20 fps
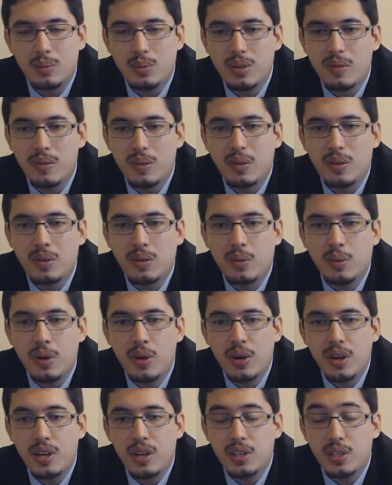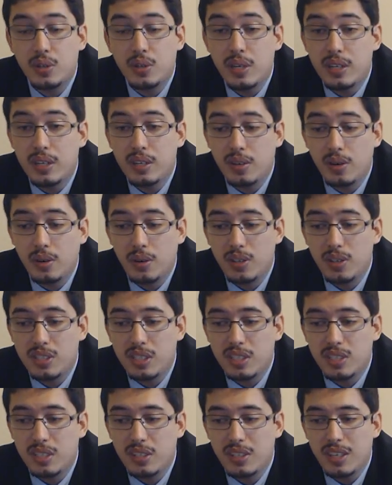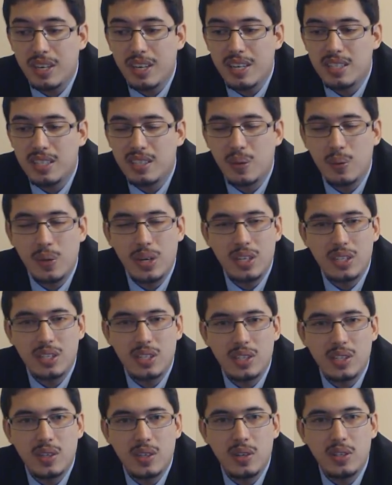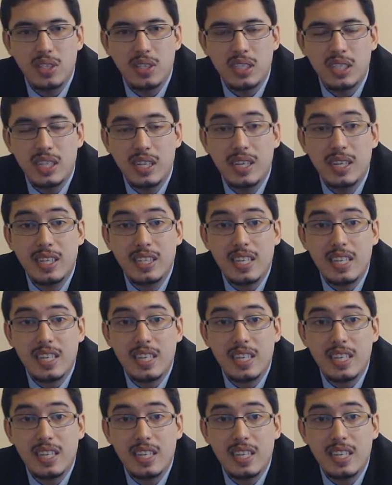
improving on the road and street courses. So that is the winners and losers.